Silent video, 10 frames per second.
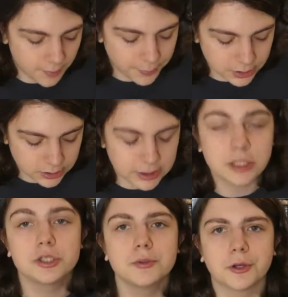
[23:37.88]
But
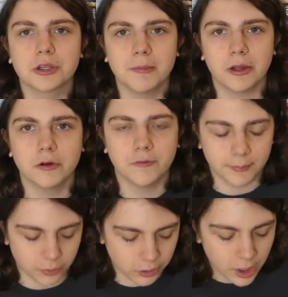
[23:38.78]
they do both come out in
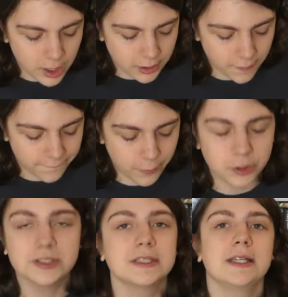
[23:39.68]
November. The
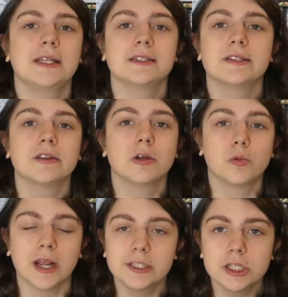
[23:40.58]
first is The
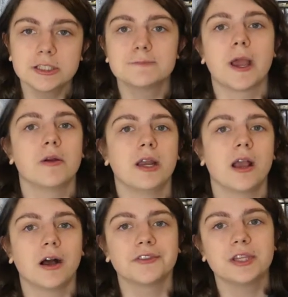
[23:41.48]
Righteous by
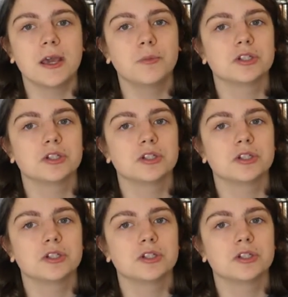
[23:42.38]
Renee Althea,